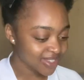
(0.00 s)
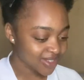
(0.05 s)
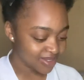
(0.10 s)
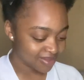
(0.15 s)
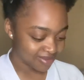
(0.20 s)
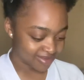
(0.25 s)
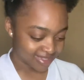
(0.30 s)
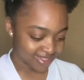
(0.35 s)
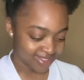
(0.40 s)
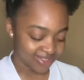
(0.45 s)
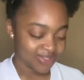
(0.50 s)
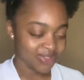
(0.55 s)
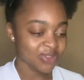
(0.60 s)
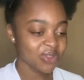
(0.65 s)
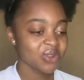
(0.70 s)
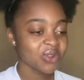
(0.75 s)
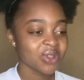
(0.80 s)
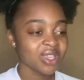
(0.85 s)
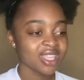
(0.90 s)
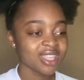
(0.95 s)
are, you
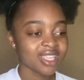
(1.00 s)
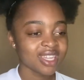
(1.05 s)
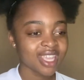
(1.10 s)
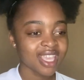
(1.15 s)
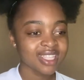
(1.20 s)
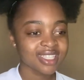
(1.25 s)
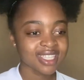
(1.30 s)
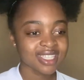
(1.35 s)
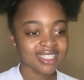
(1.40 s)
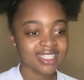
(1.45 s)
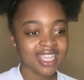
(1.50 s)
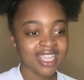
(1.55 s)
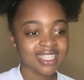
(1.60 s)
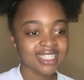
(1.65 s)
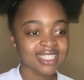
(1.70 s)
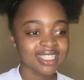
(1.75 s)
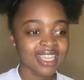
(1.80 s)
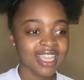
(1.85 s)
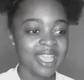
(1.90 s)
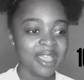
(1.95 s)
know, in the night you're
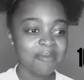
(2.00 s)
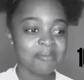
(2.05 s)
studying, huh?